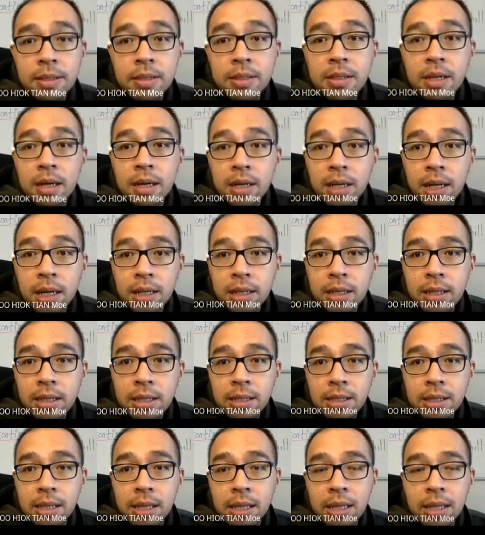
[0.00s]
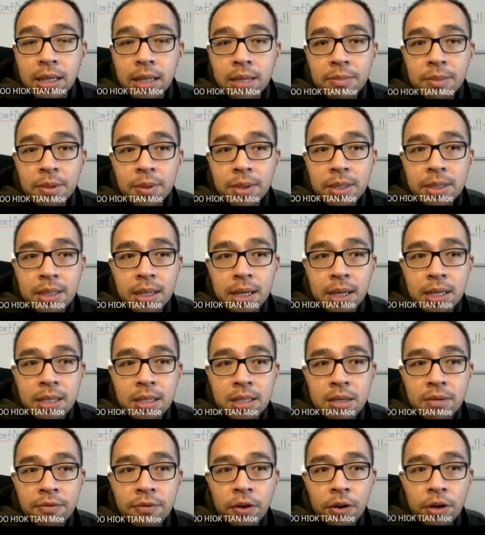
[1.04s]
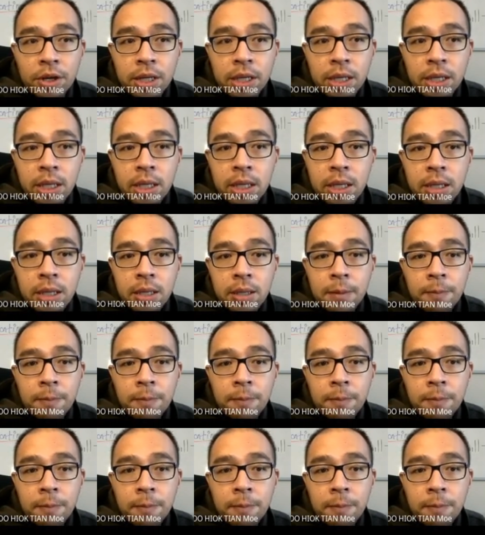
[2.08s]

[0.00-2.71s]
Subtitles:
Calculate this and tell me what is the answer for E.